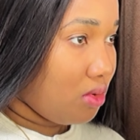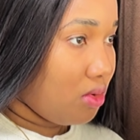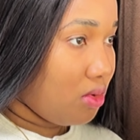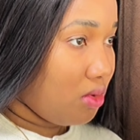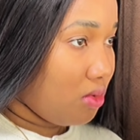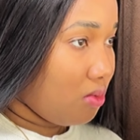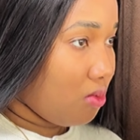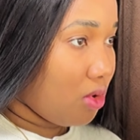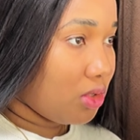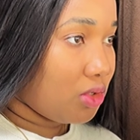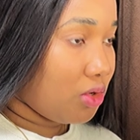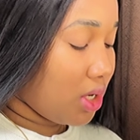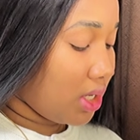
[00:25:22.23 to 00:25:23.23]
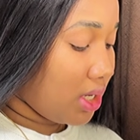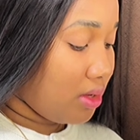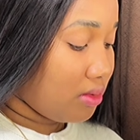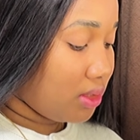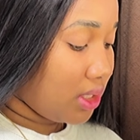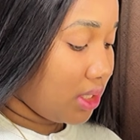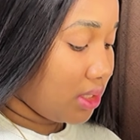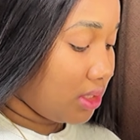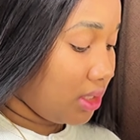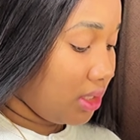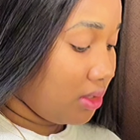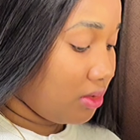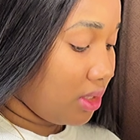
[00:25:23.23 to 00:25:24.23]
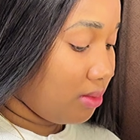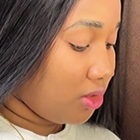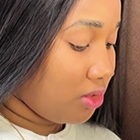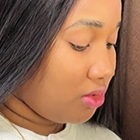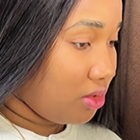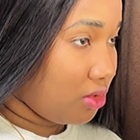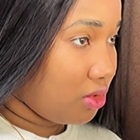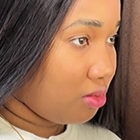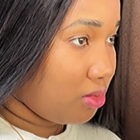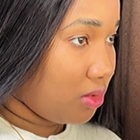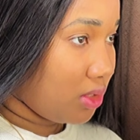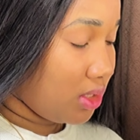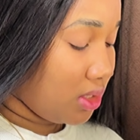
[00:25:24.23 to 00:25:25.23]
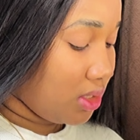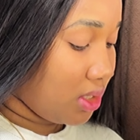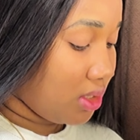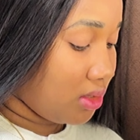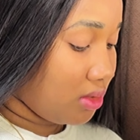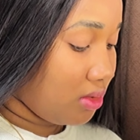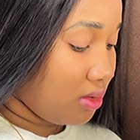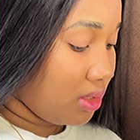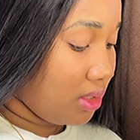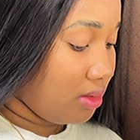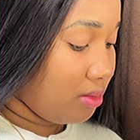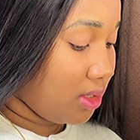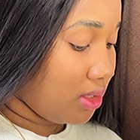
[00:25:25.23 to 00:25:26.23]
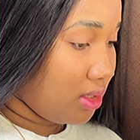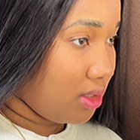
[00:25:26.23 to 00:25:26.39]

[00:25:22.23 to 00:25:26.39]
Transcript: what your account can take. So I'm just going to put it as unlimited.